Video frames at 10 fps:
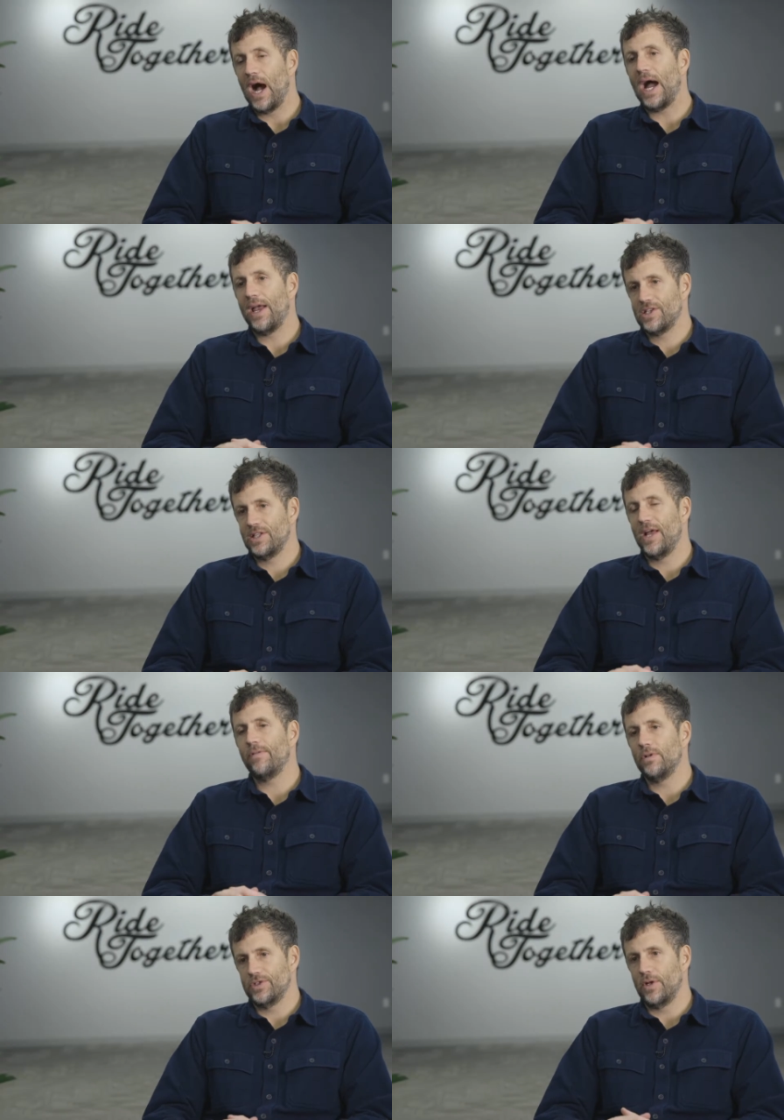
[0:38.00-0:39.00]
highest
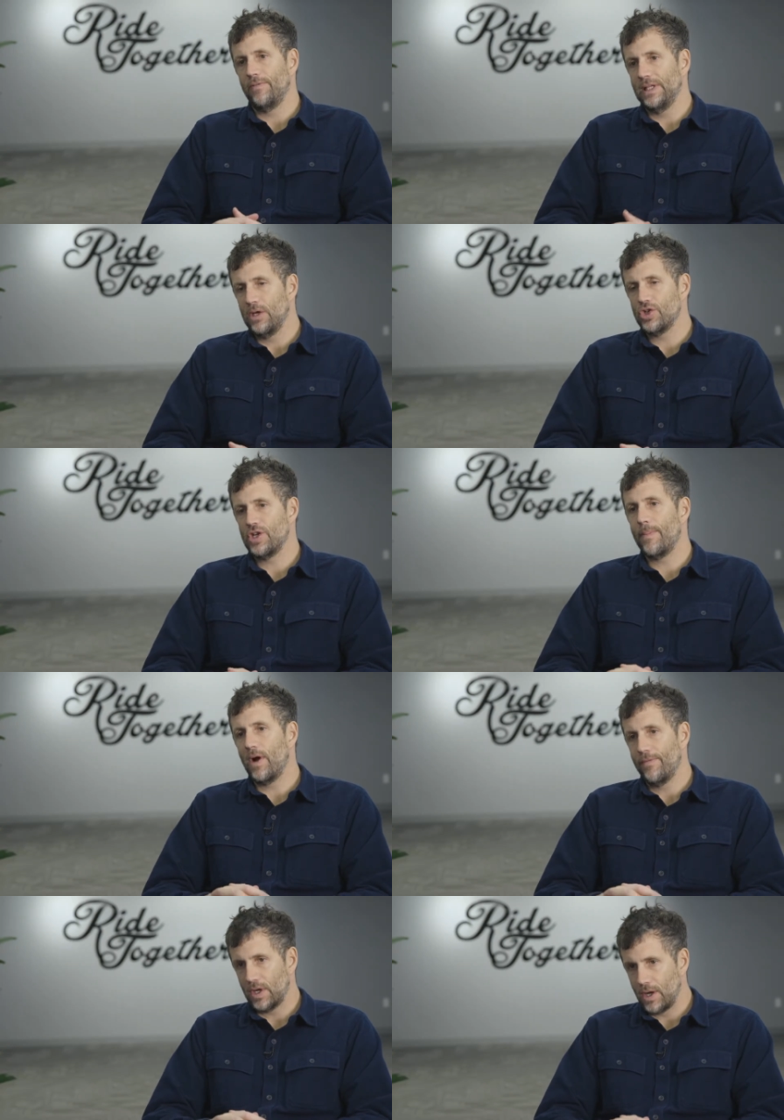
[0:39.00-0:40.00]
levels of leadership
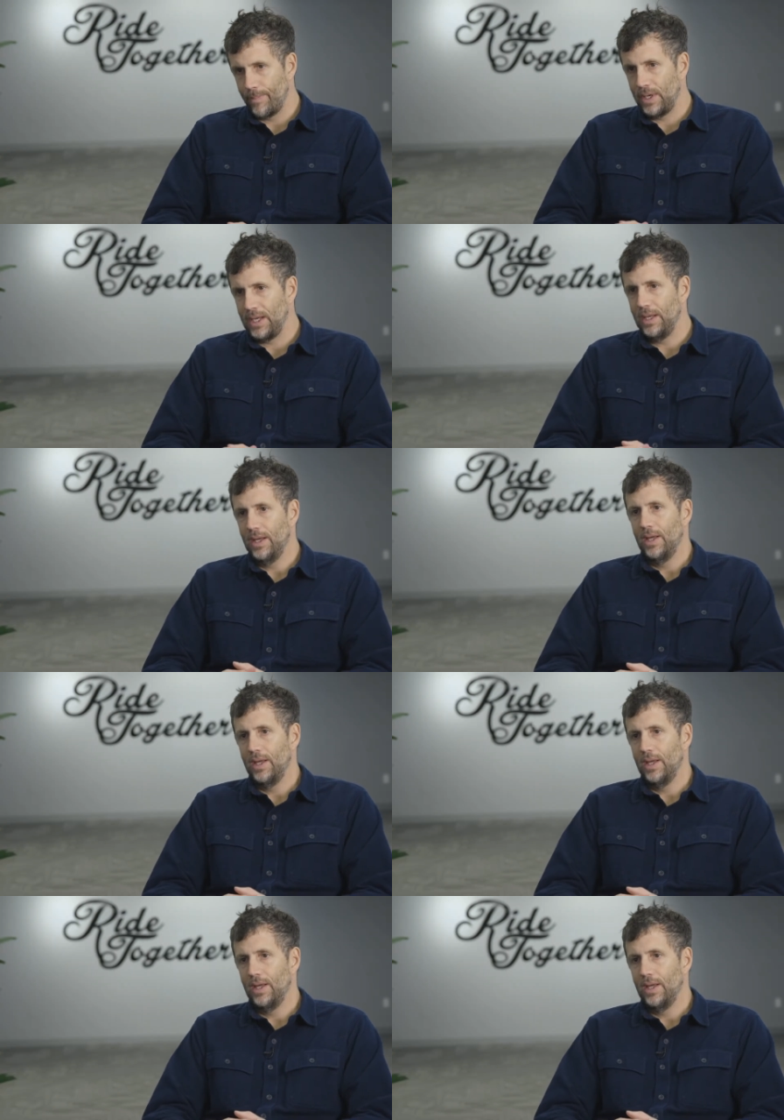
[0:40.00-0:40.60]
of the company.